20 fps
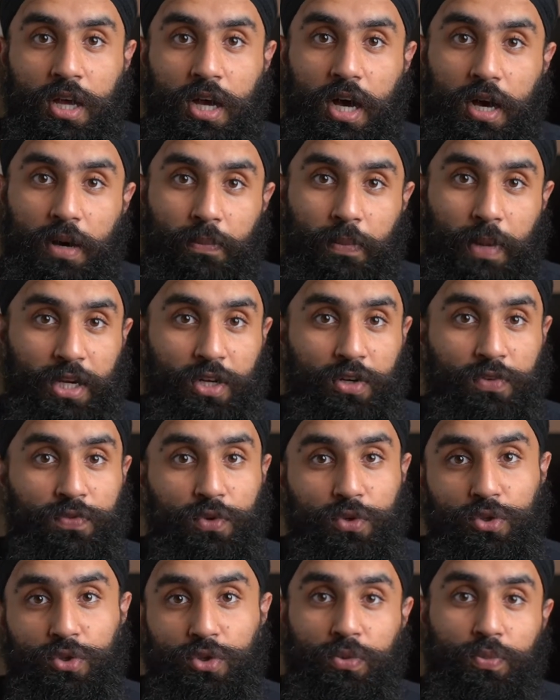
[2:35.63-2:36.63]

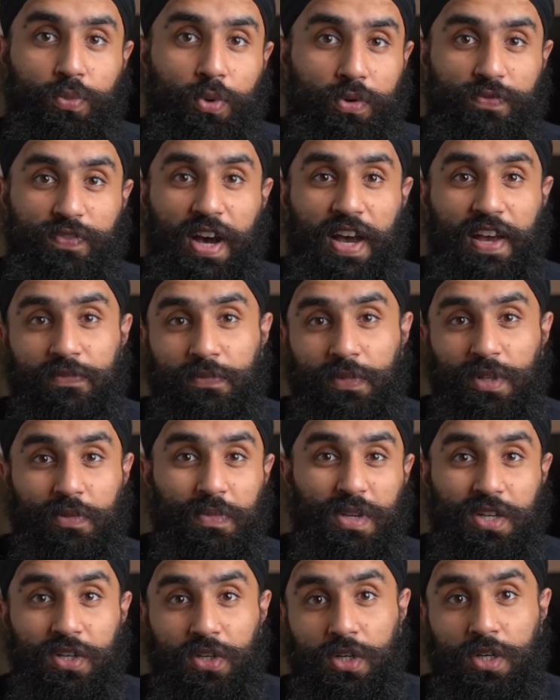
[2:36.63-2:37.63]
microphone 3.5
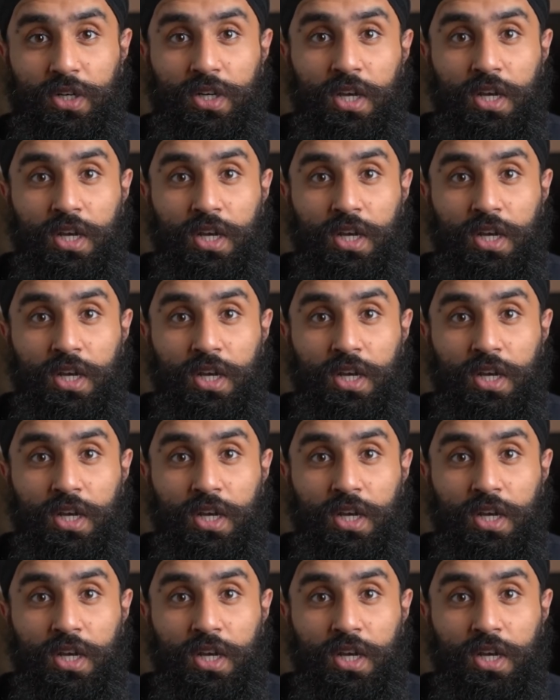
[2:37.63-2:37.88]
millimeter